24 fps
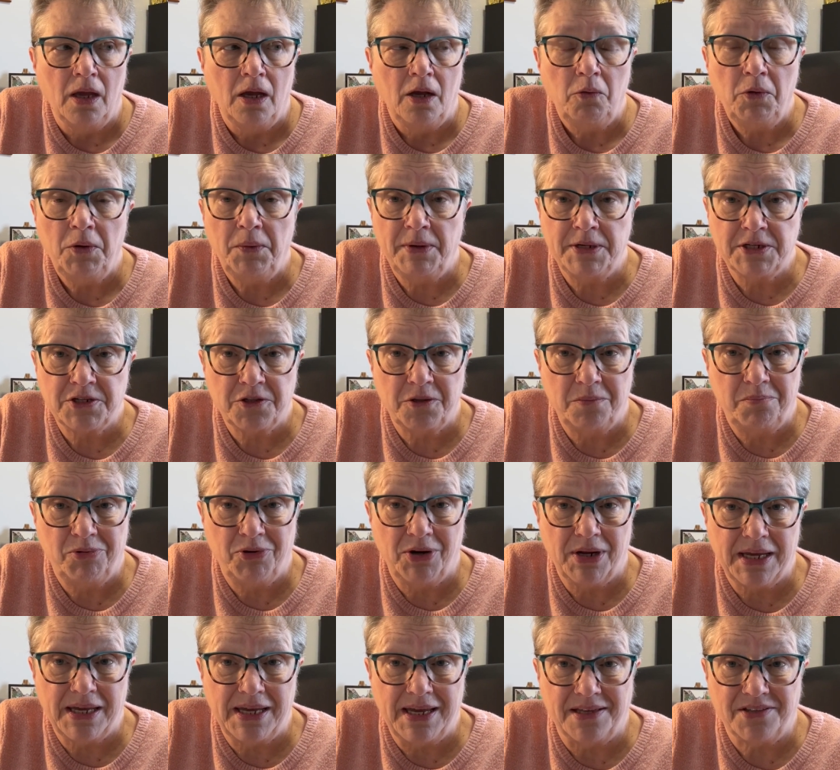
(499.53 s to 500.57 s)
we went to the
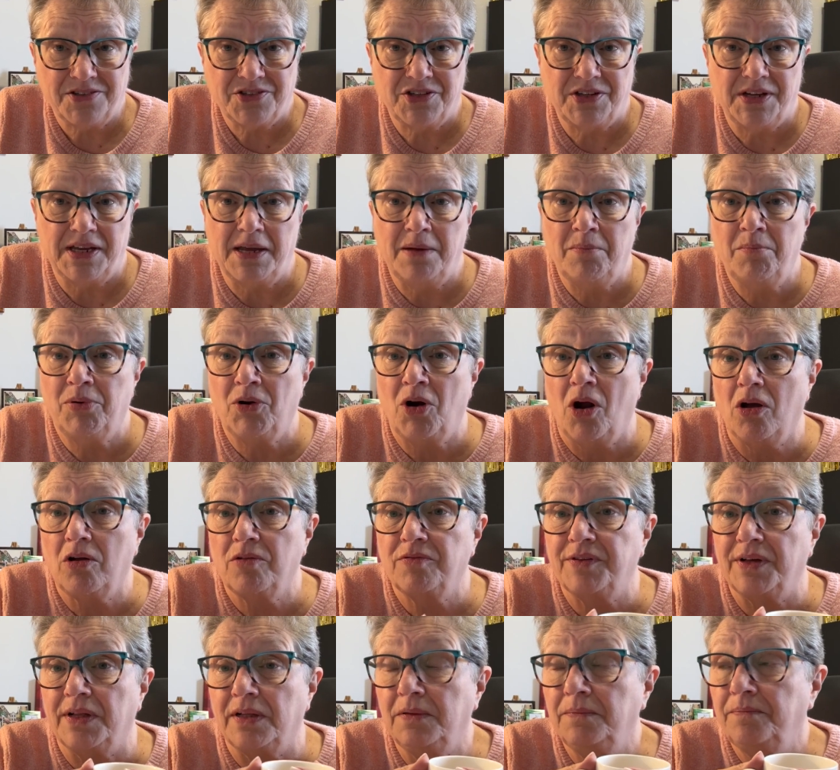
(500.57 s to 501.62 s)
Brick yesterday in
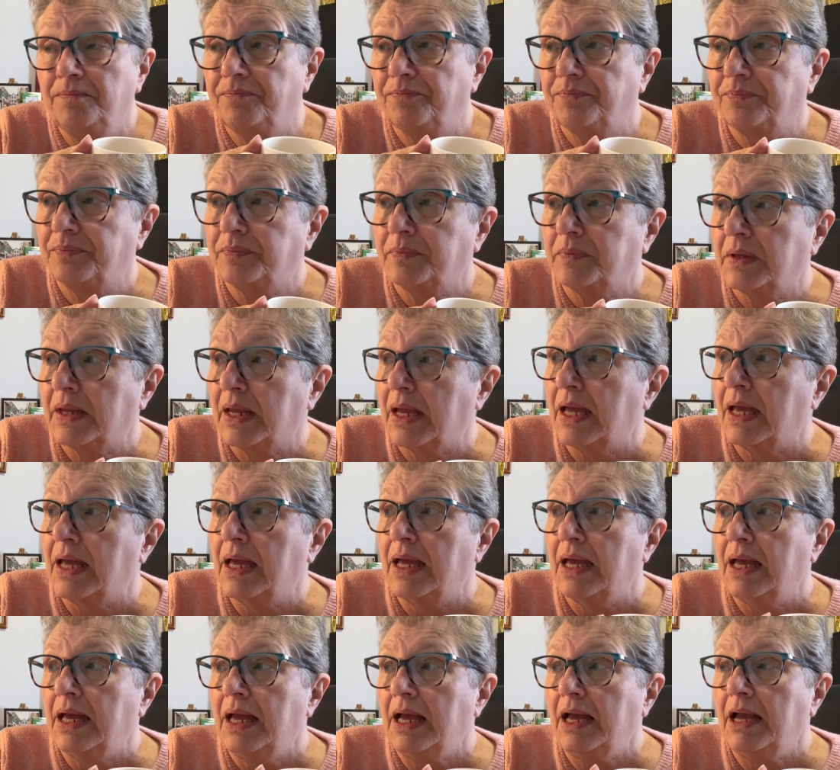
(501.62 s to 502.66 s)
Brockville,
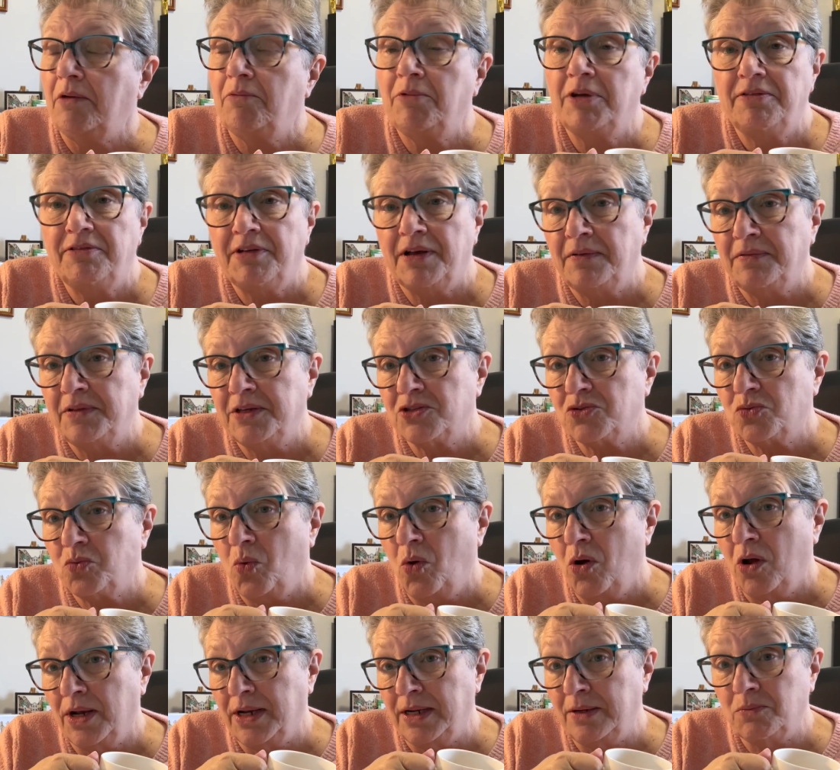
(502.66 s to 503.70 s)
and we found this
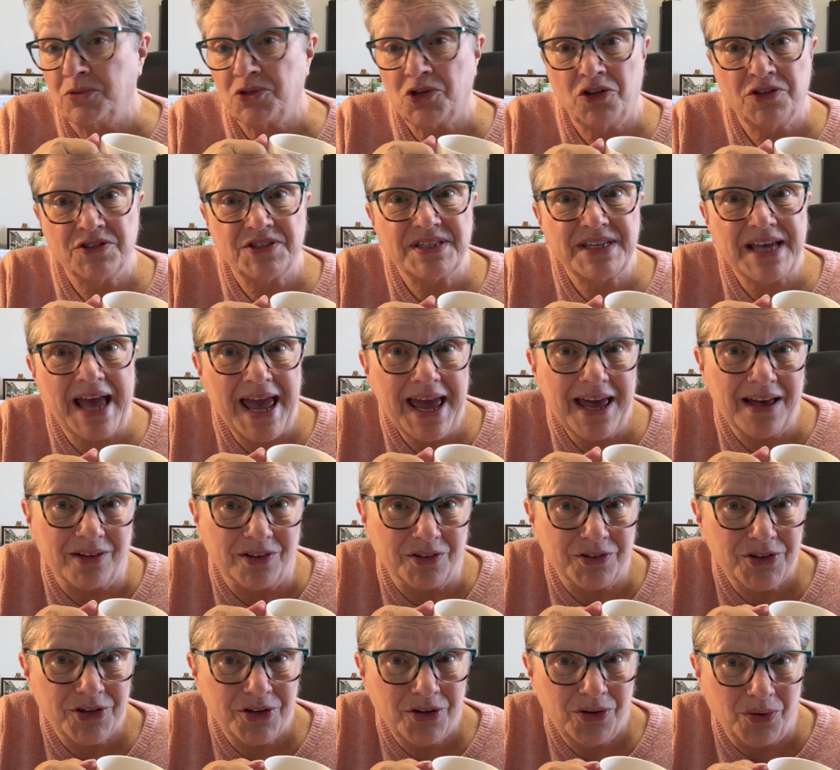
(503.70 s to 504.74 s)
one, and it was on sale
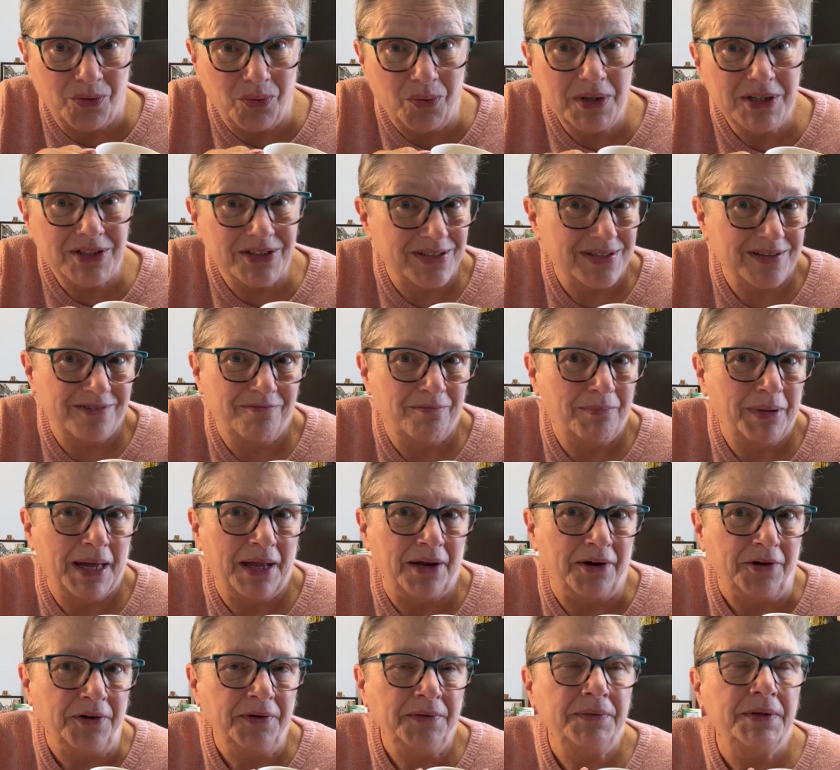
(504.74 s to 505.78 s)
too, which is even
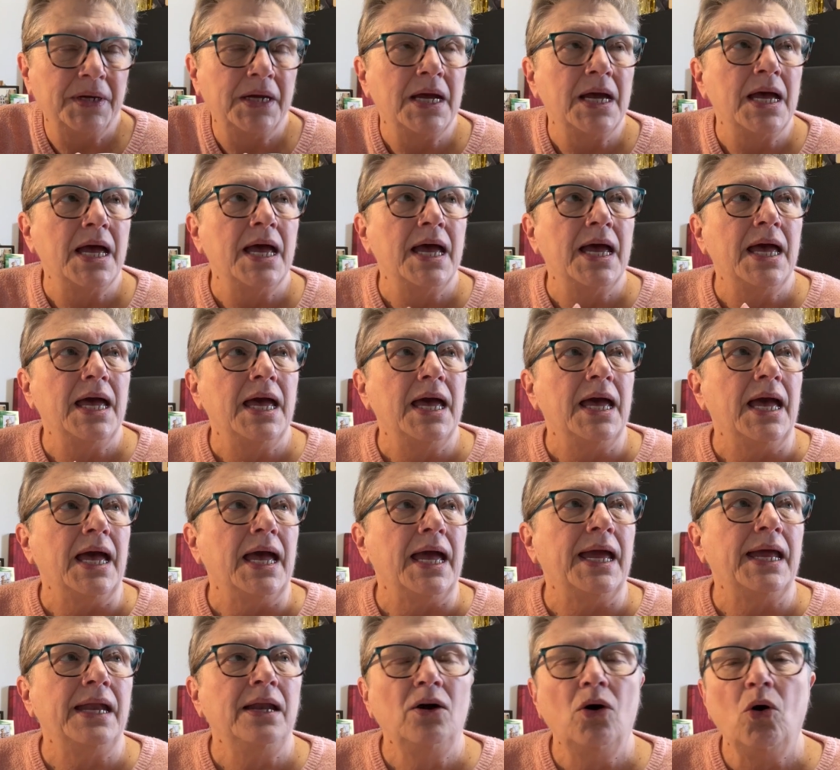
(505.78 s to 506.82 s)
better.
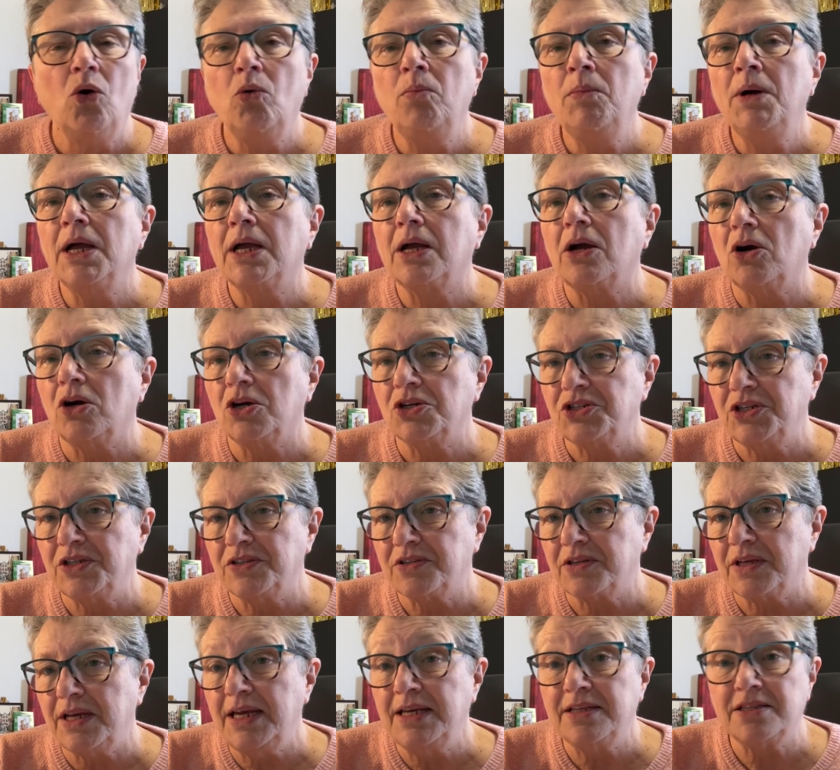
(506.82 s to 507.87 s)
And oh my gosh,
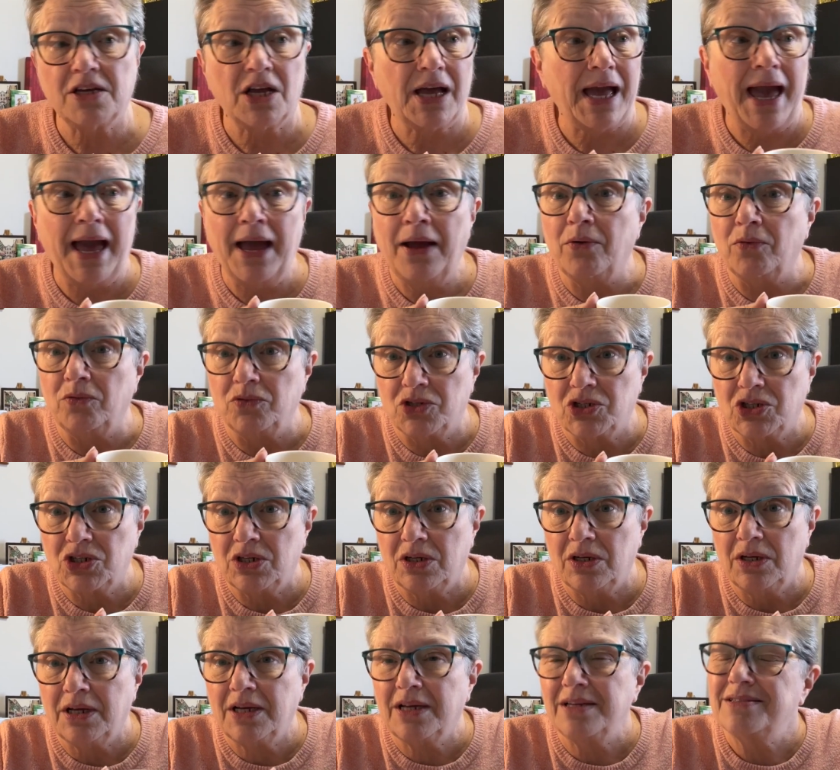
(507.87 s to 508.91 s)
it's a couch.
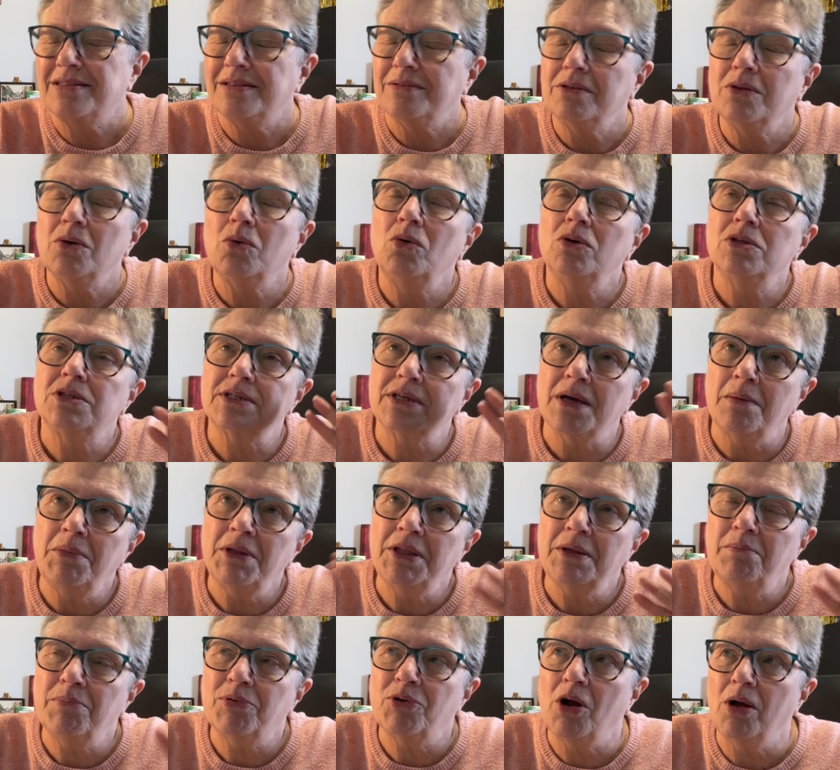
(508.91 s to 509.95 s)
Because some of the
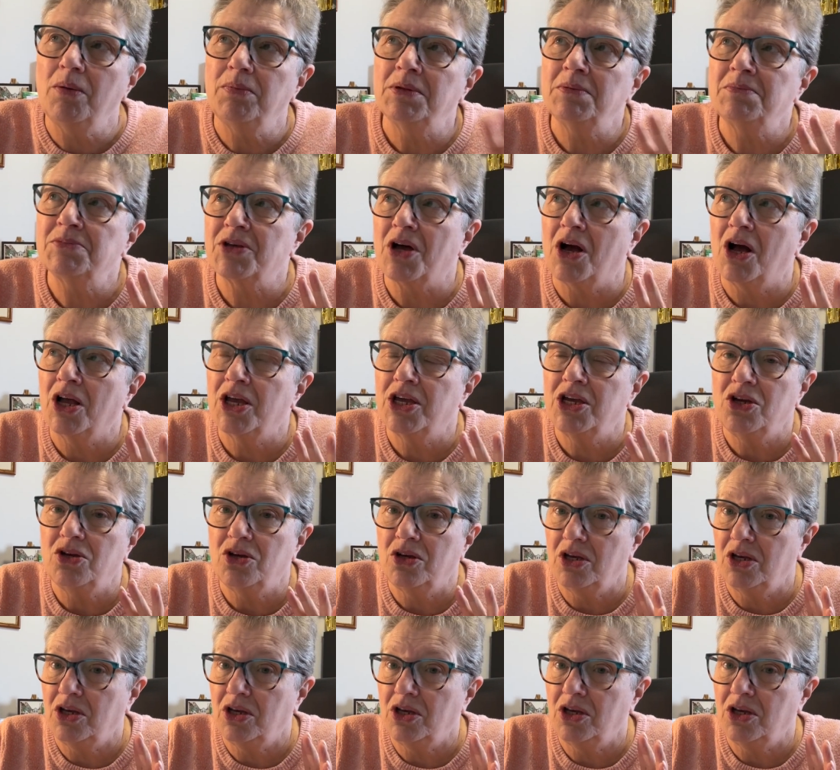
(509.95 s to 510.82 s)
problems I